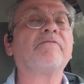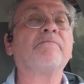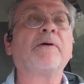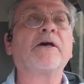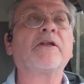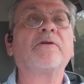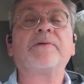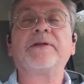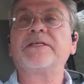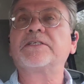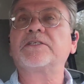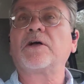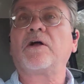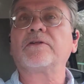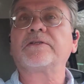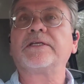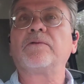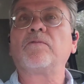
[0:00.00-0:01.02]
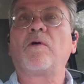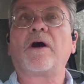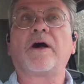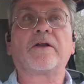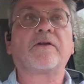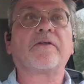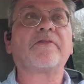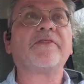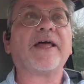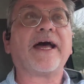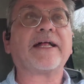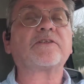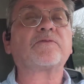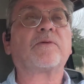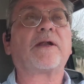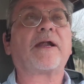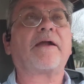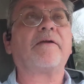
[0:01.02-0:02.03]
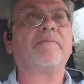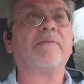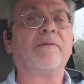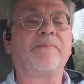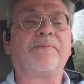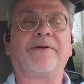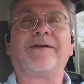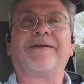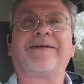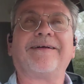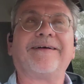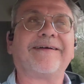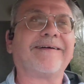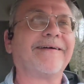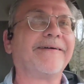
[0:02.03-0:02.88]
buttery, salty water. That's what I remember.